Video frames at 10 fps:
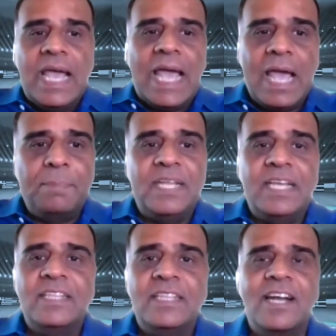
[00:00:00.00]

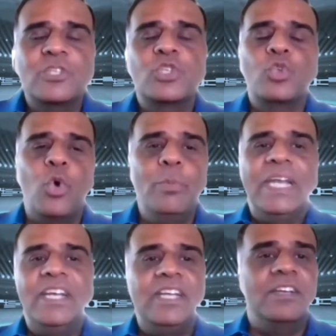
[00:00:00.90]
happening. There are so
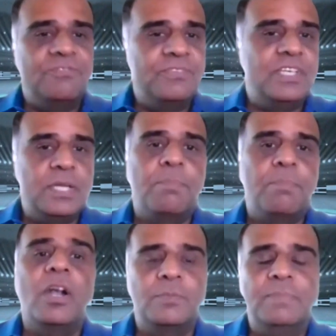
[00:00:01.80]
many different
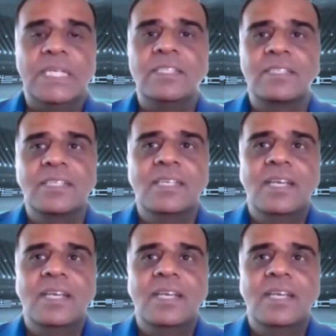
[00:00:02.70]
departments.